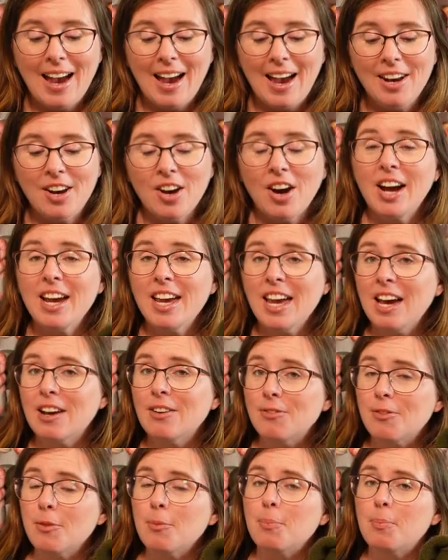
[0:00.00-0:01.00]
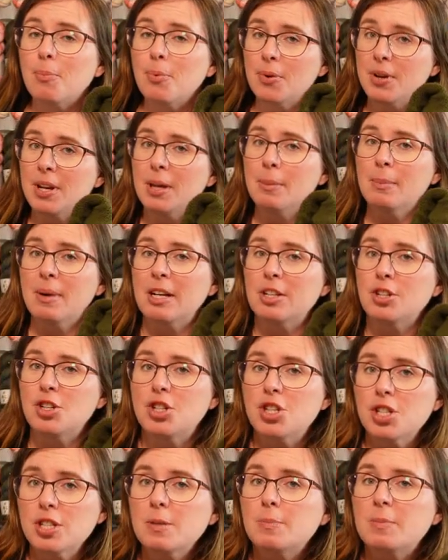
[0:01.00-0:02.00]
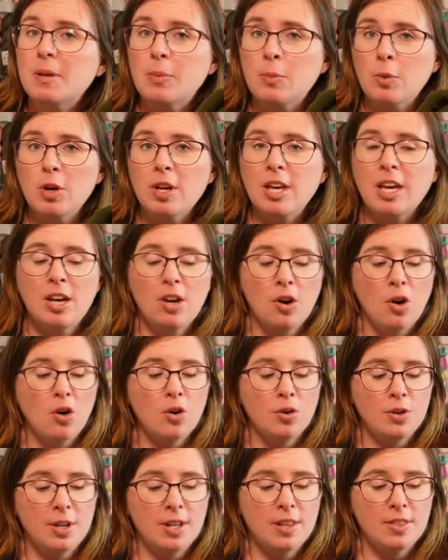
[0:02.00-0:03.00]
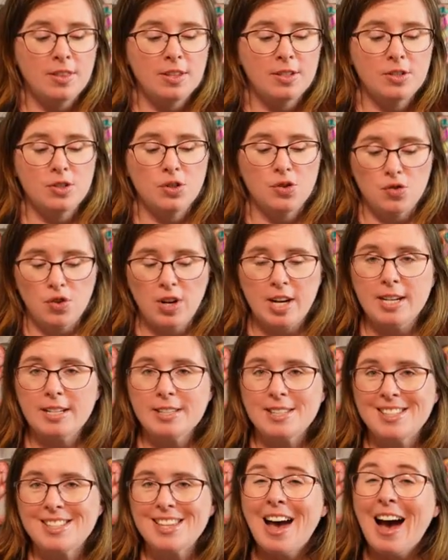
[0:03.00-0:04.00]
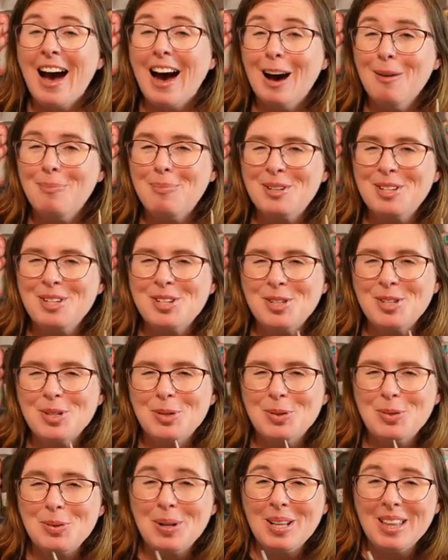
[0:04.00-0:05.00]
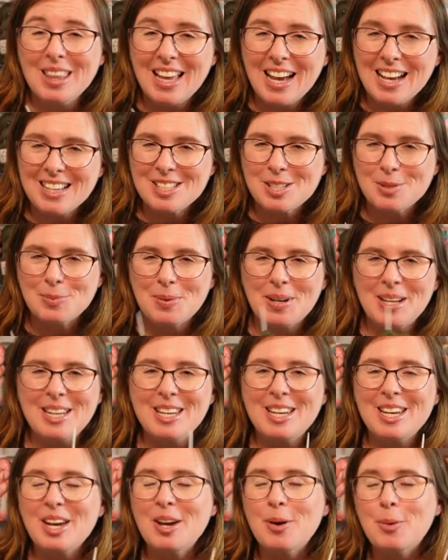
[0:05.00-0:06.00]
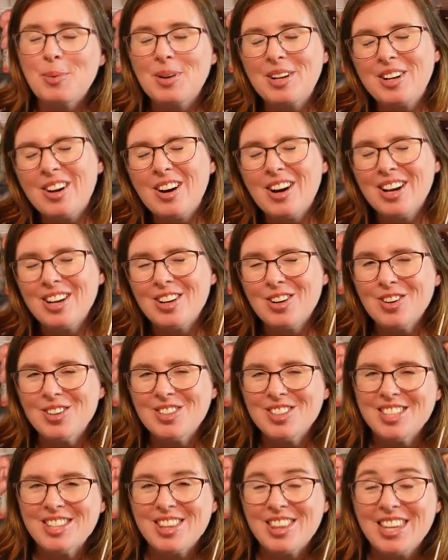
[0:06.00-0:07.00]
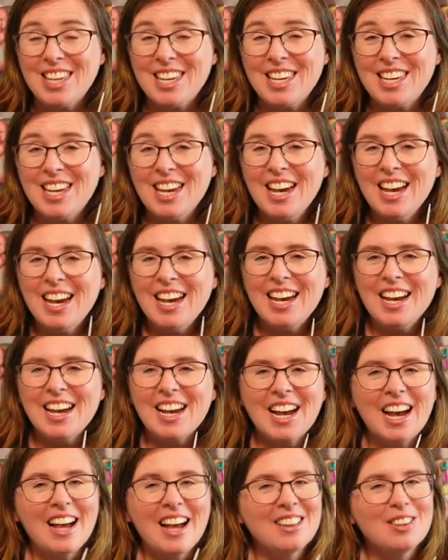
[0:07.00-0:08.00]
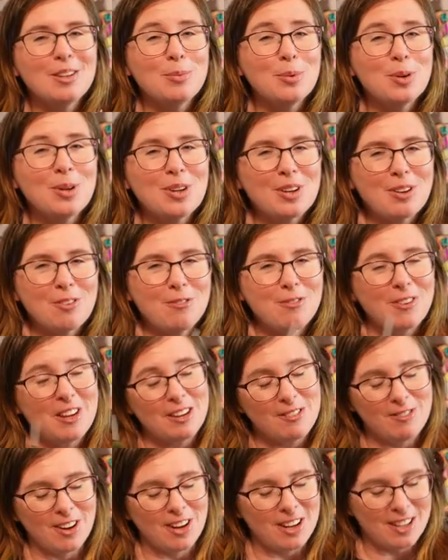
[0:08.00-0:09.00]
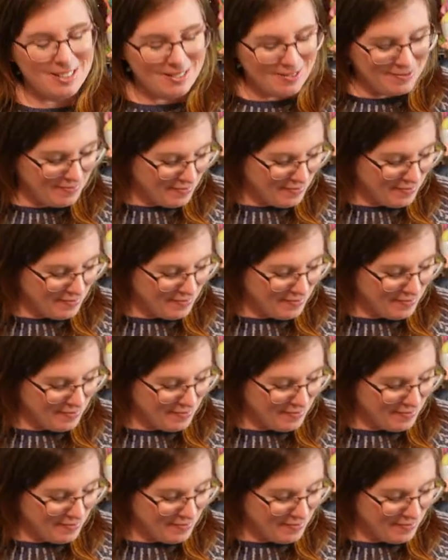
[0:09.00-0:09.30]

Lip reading: And I have pretty much just been working on this dress up until last week when I got the colourwork fever